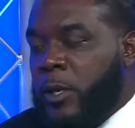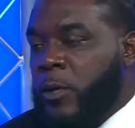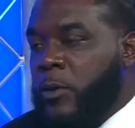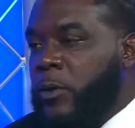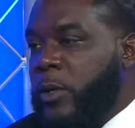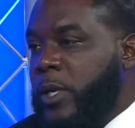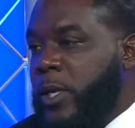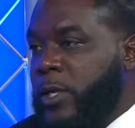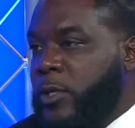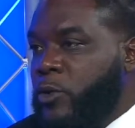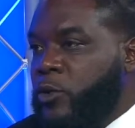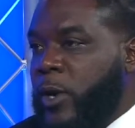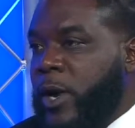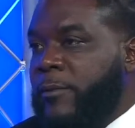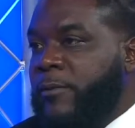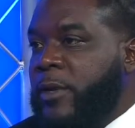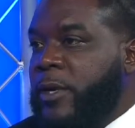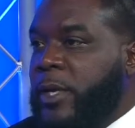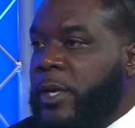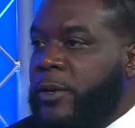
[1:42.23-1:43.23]
kids
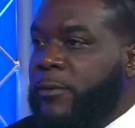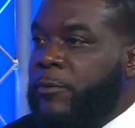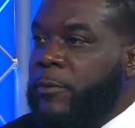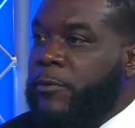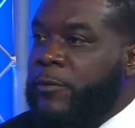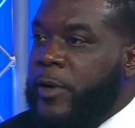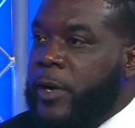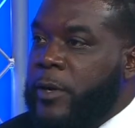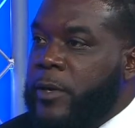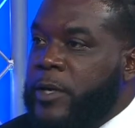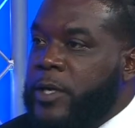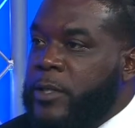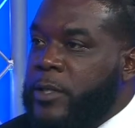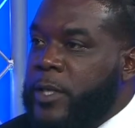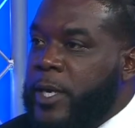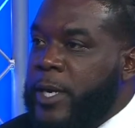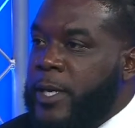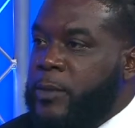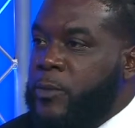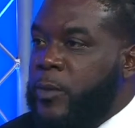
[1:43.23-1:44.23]
traveling in from various
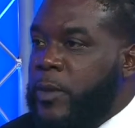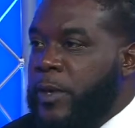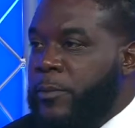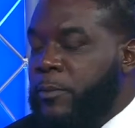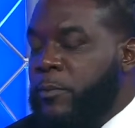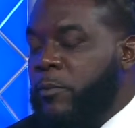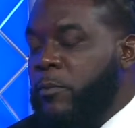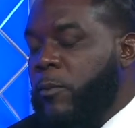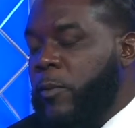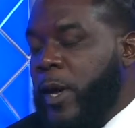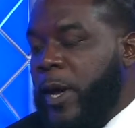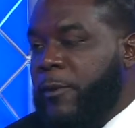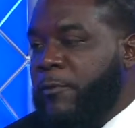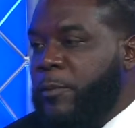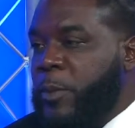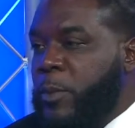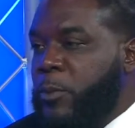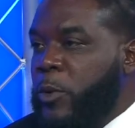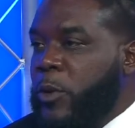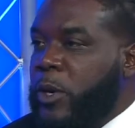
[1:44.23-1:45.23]
states. We have
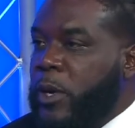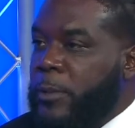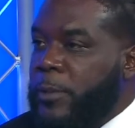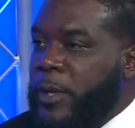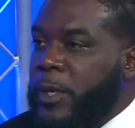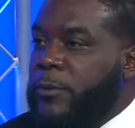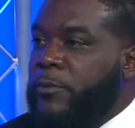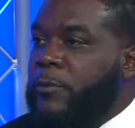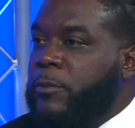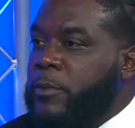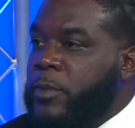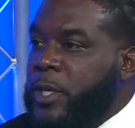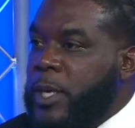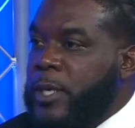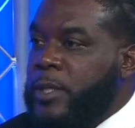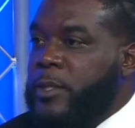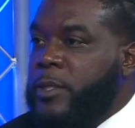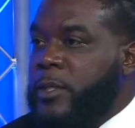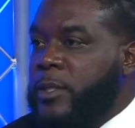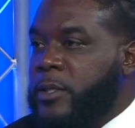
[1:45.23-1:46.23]
people coming in from
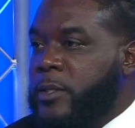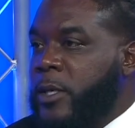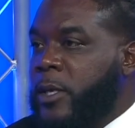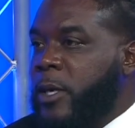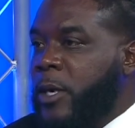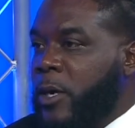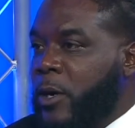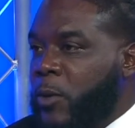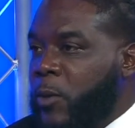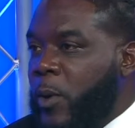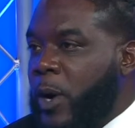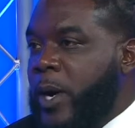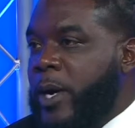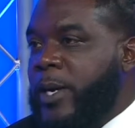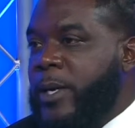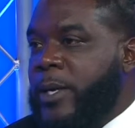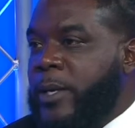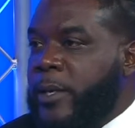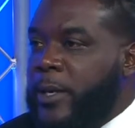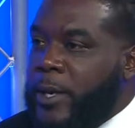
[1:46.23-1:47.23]
Texas,
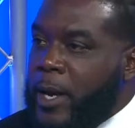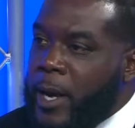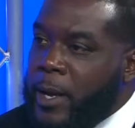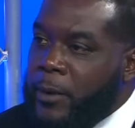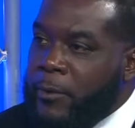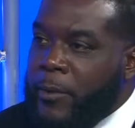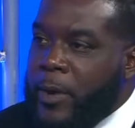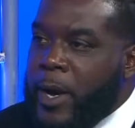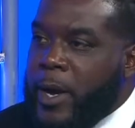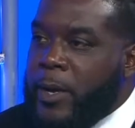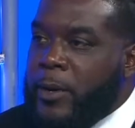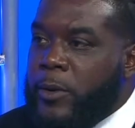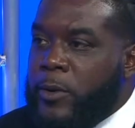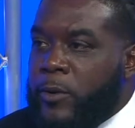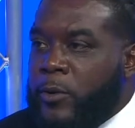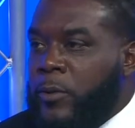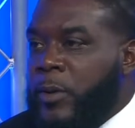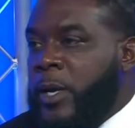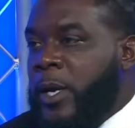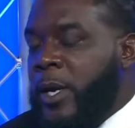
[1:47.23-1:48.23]
Hawaii,
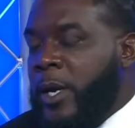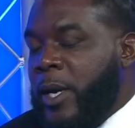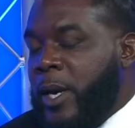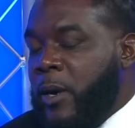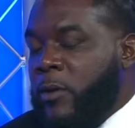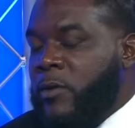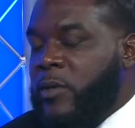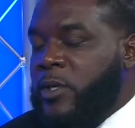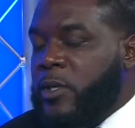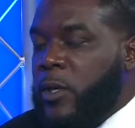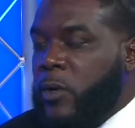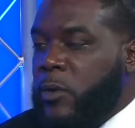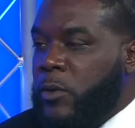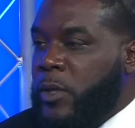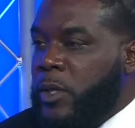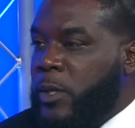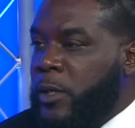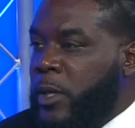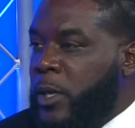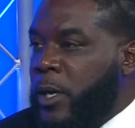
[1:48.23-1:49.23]
Colorado,
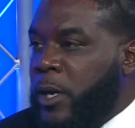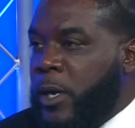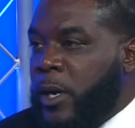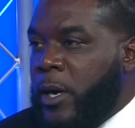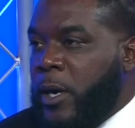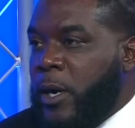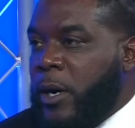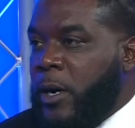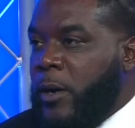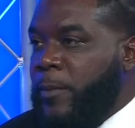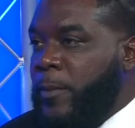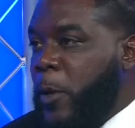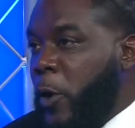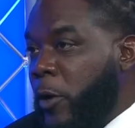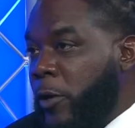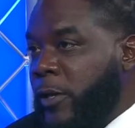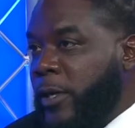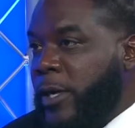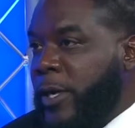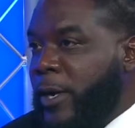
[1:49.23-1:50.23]
Arizona,
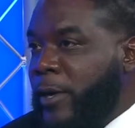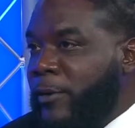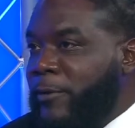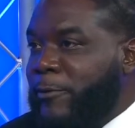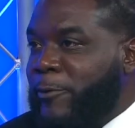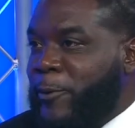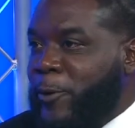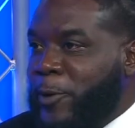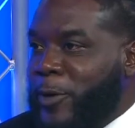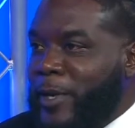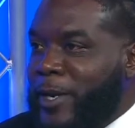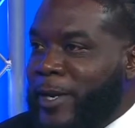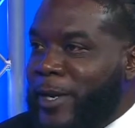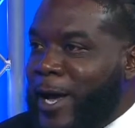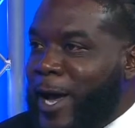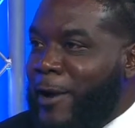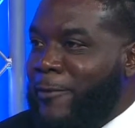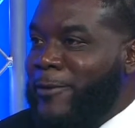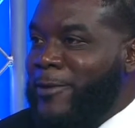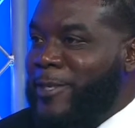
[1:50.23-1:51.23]
Northern California, and
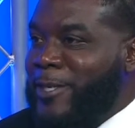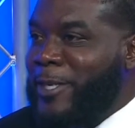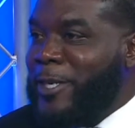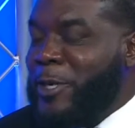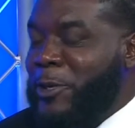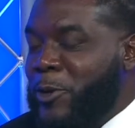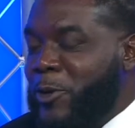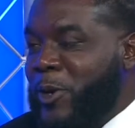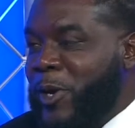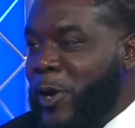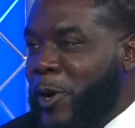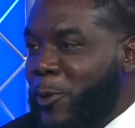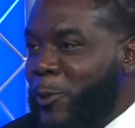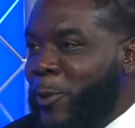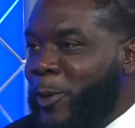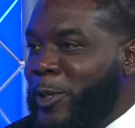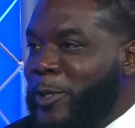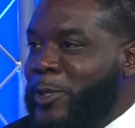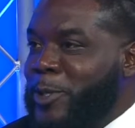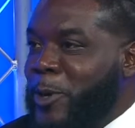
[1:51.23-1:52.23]
obviously, they all
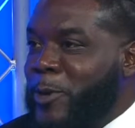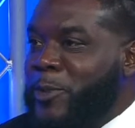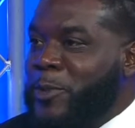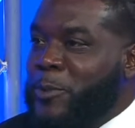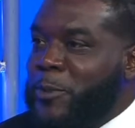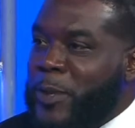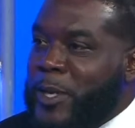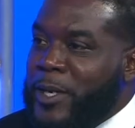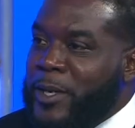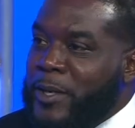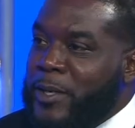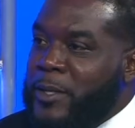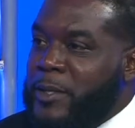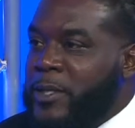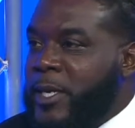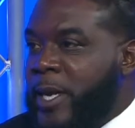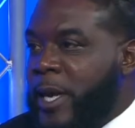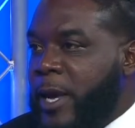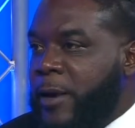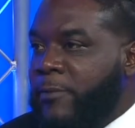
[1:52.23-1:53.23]
want to talk to me because
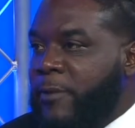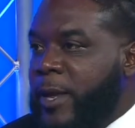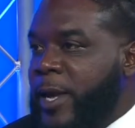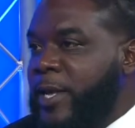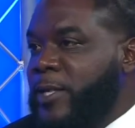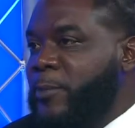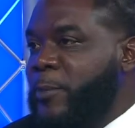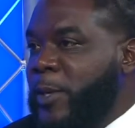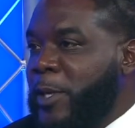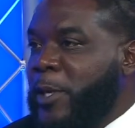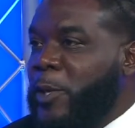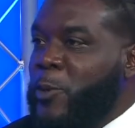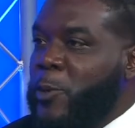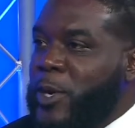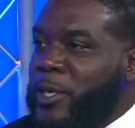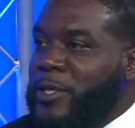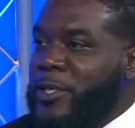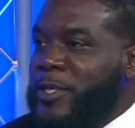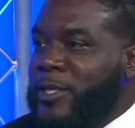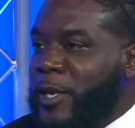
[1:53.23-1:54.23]
they have last-minute
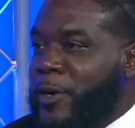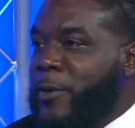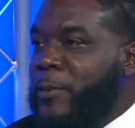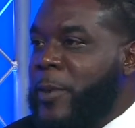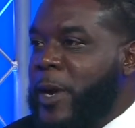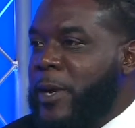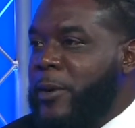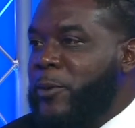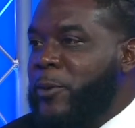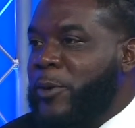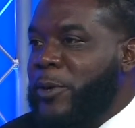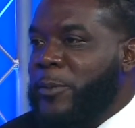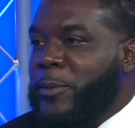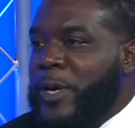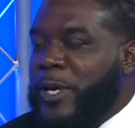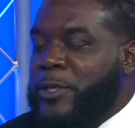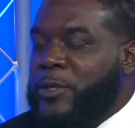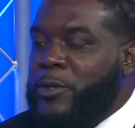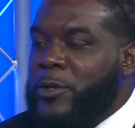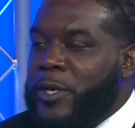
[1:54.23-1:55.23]
questions. Everybody want to
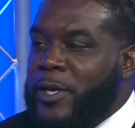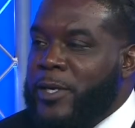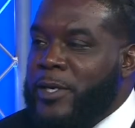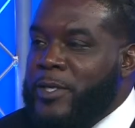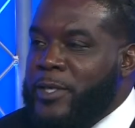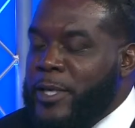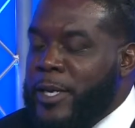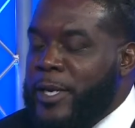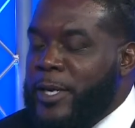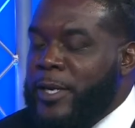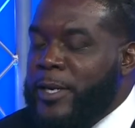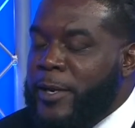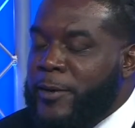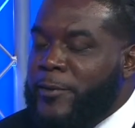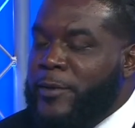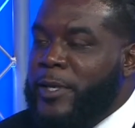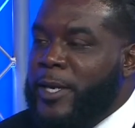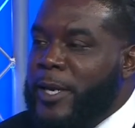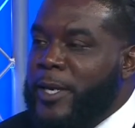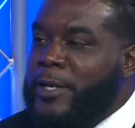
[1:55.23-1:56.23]
make sure they understand and
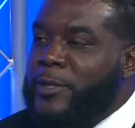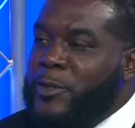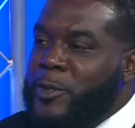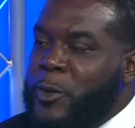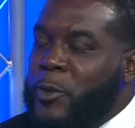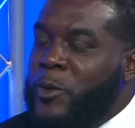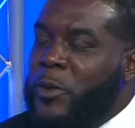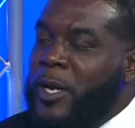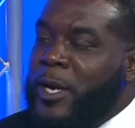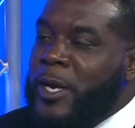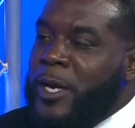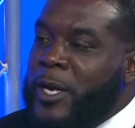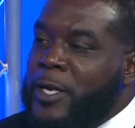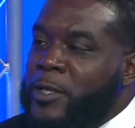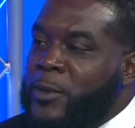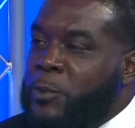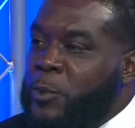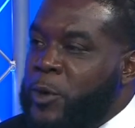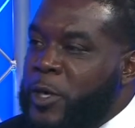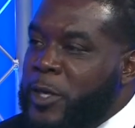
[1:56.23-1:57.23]
everything, and so it's
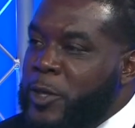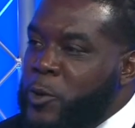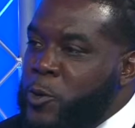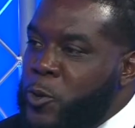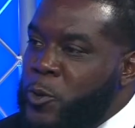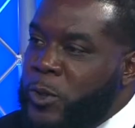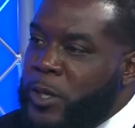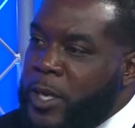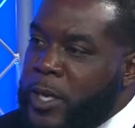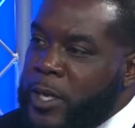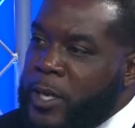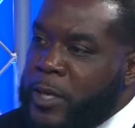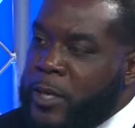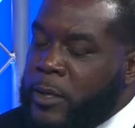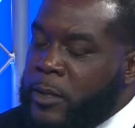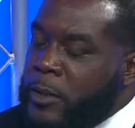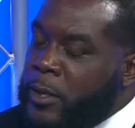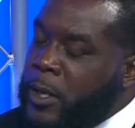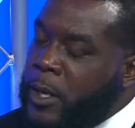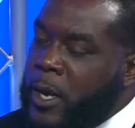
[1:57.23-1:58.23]
a pretty cool thing,
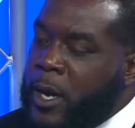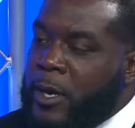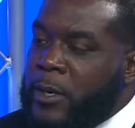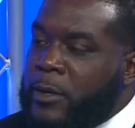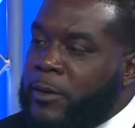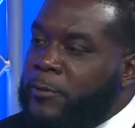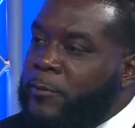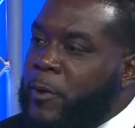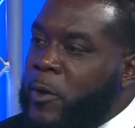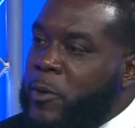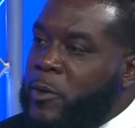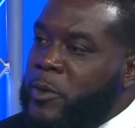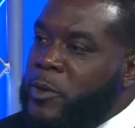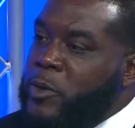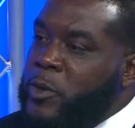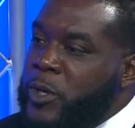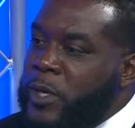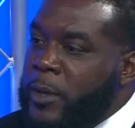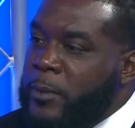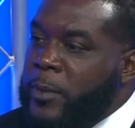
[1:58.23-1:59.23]
and I look forward to
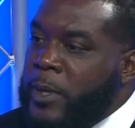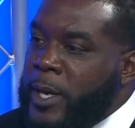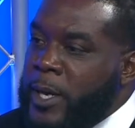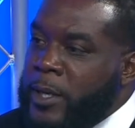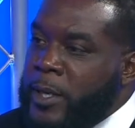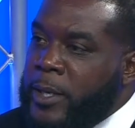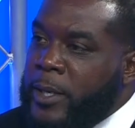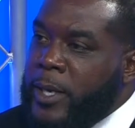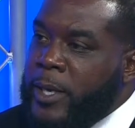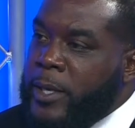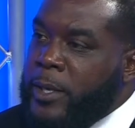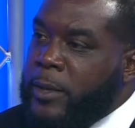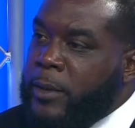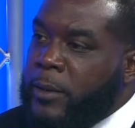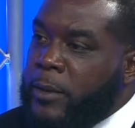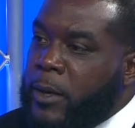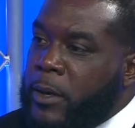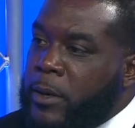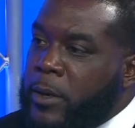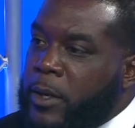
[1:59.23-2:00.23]
it, and I'm glad that they
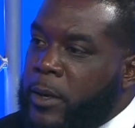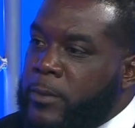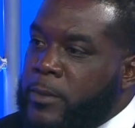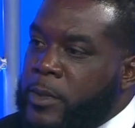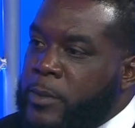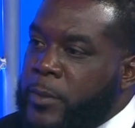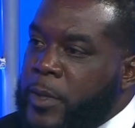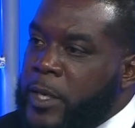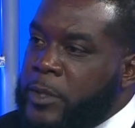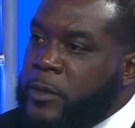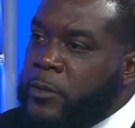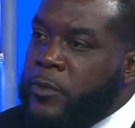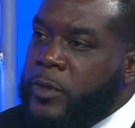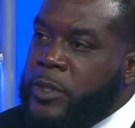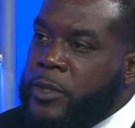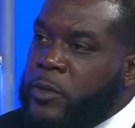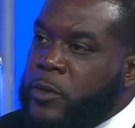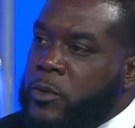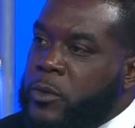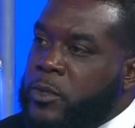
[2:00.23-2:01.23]
can come to me as a
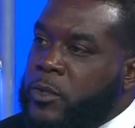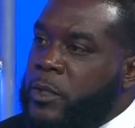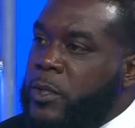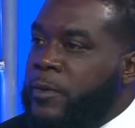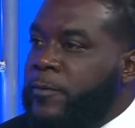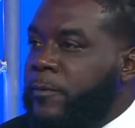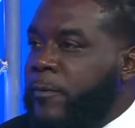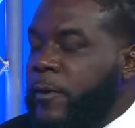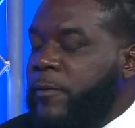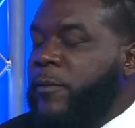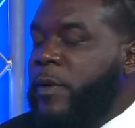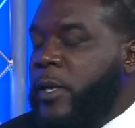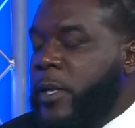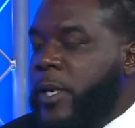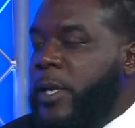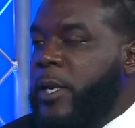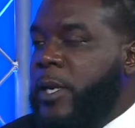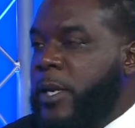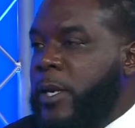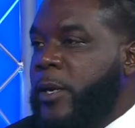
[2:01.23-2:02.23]
resource if they
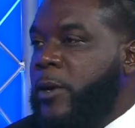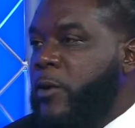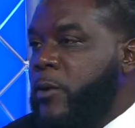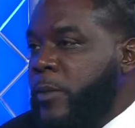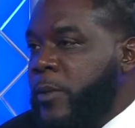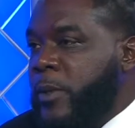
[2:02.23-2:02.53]
need any help,